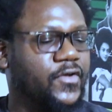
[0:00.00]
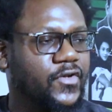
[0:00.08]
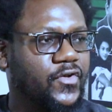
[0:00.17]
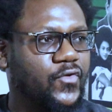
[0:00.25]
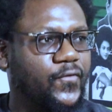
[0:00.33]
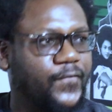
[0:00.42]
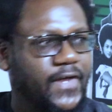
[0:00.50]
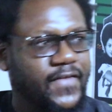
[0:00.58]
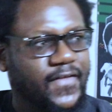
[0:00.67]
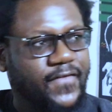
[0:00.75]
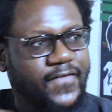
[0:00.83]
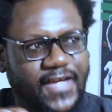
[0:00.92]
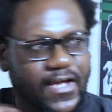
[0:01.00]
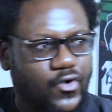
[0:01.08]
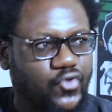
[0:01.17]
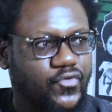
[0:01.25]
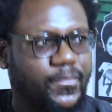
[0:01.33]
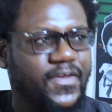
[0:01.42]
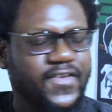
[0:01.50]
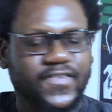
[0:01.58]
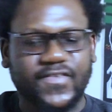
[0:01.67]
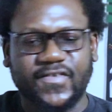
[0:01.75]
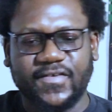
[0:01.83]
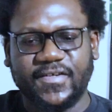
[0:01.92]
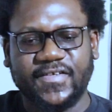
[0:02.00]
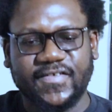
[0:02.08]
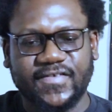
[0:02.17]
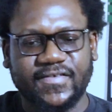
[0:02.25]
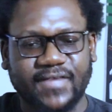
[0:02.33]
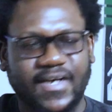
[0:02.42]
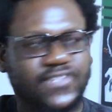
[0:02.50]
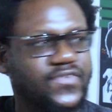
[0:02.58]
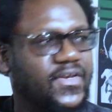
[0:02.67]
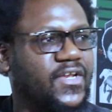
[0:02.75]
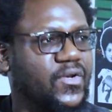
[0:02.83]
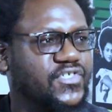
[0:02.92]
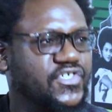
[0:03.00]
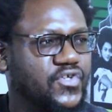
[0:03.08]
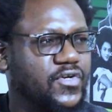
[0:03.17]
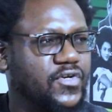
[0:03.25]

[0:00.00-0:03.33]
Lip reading: Do you find that the dichotomy is actually logical?